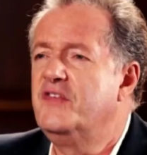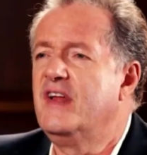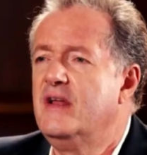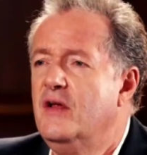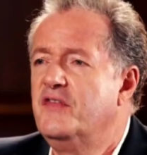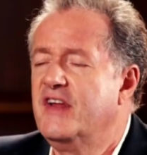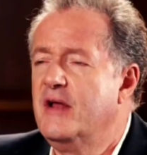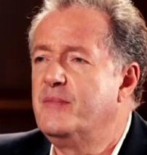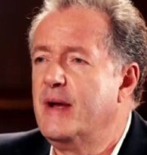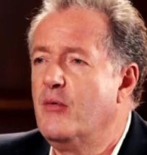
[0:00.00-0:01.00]

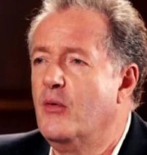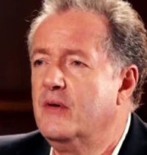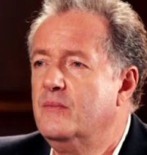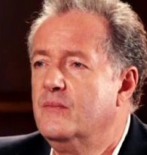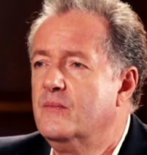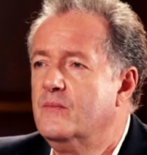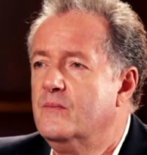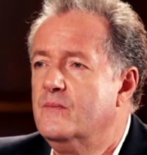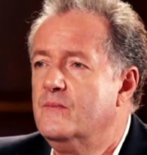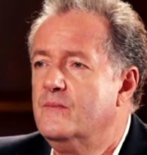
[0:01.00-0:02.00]
said it to
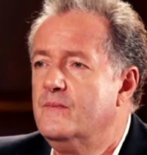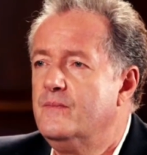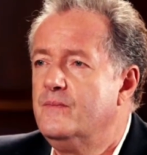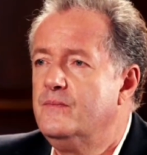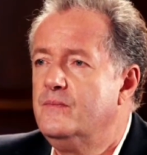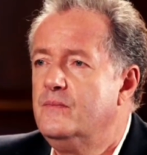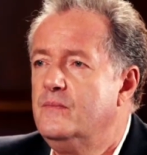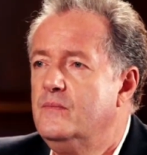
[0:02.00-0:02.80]
Ben. I said people who have done